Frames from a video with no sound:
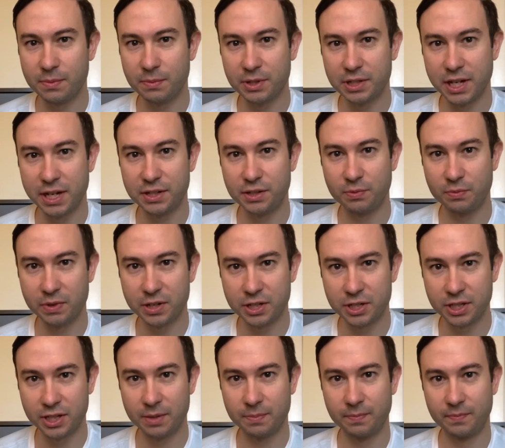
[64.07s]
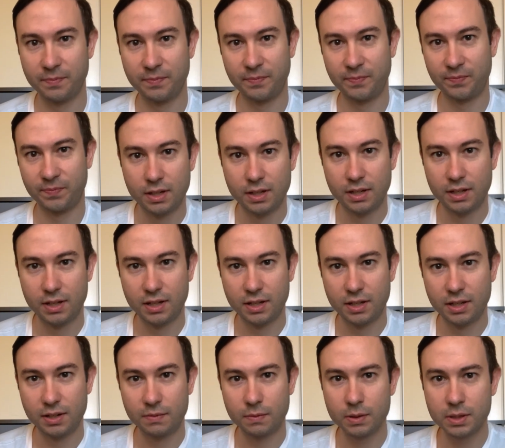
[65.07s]
it will take to reach them.
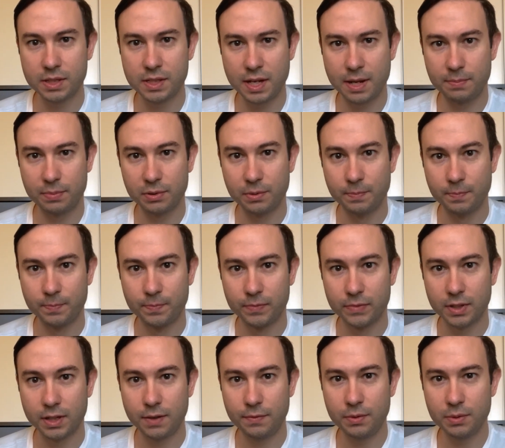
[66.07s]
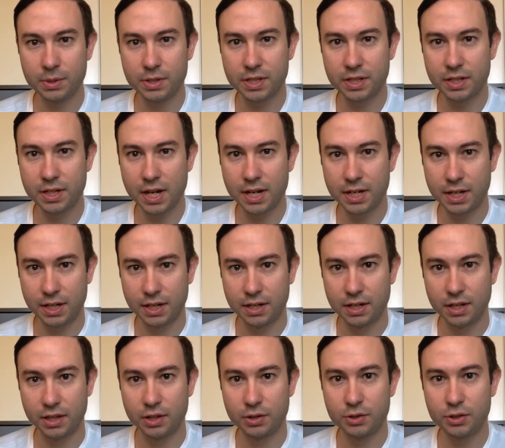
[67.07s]
For example, if you are studying,
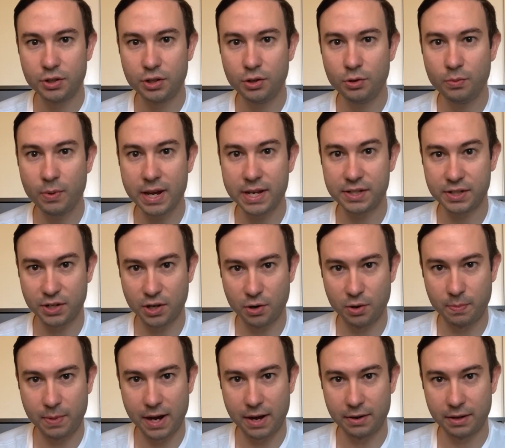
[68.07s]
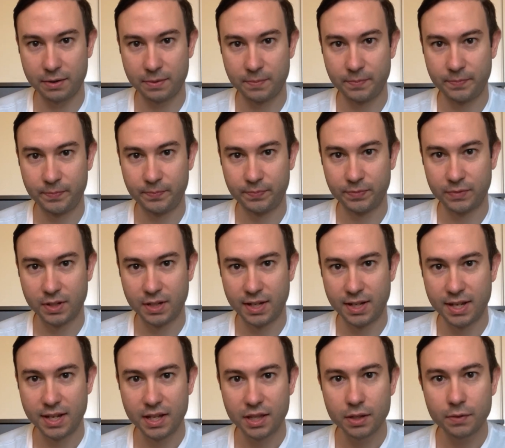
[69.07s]
there are 2 ways to go about it.
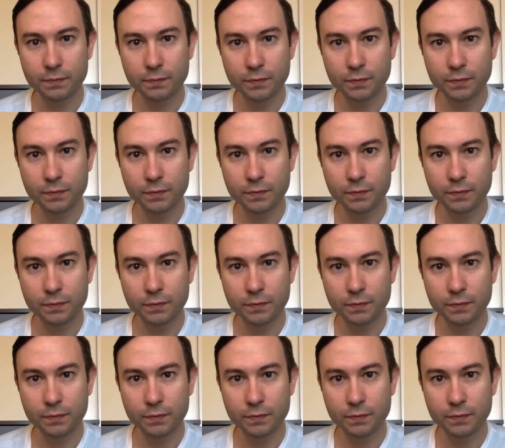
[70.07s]
The